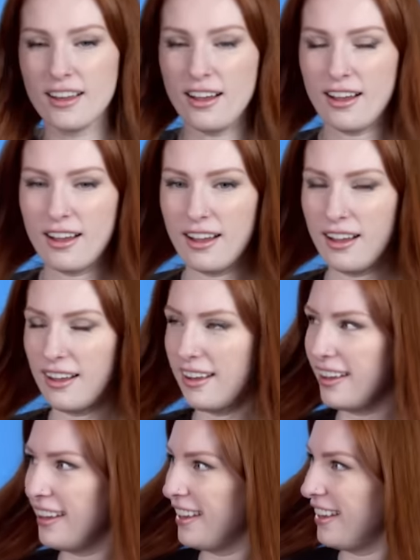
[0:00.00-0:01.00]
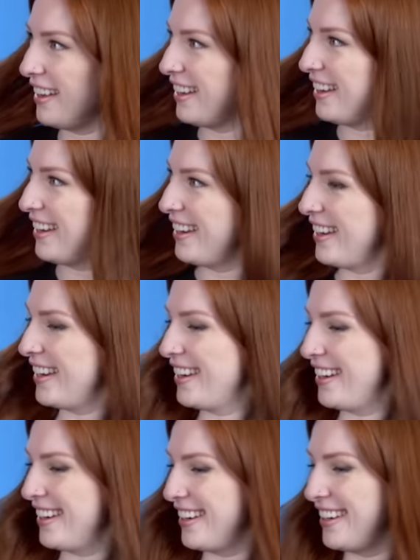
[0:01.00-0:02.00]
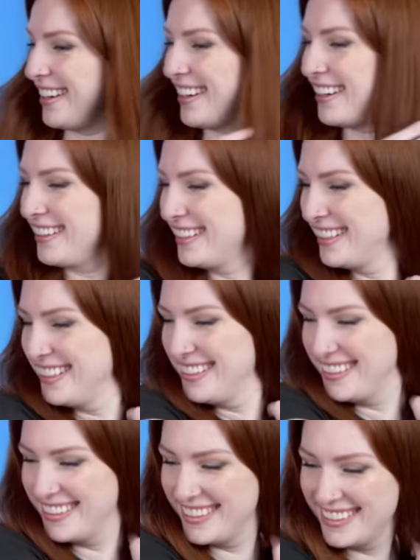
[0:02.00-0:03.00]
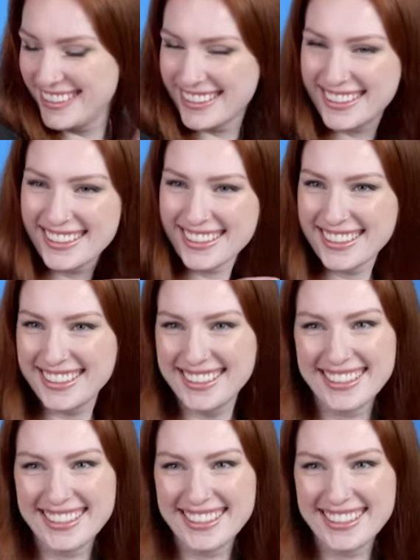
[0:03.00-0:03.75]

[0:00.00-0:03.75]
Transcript: This person isn't speaking.